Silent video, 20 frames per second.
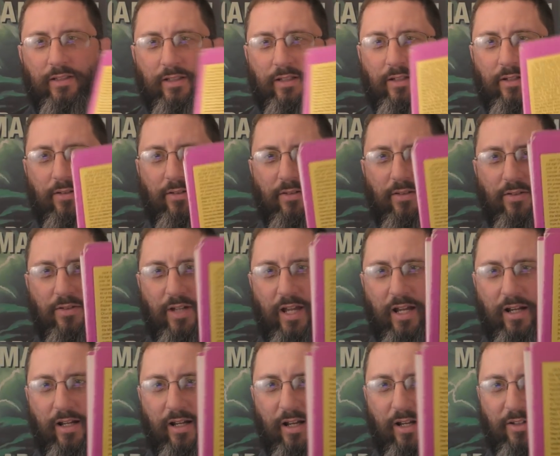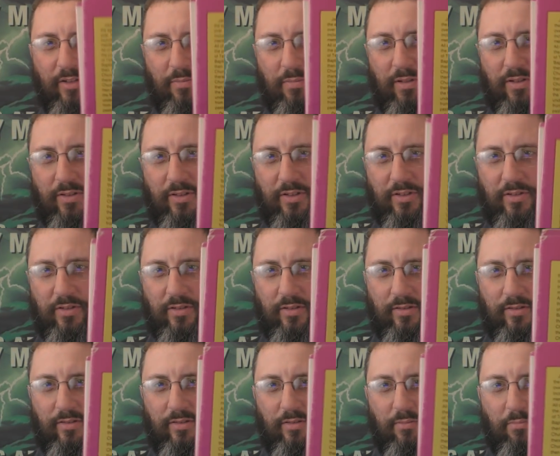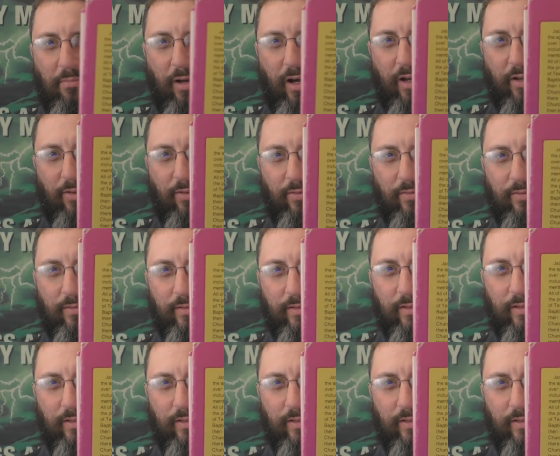you know, the Jack Hyles Business Model,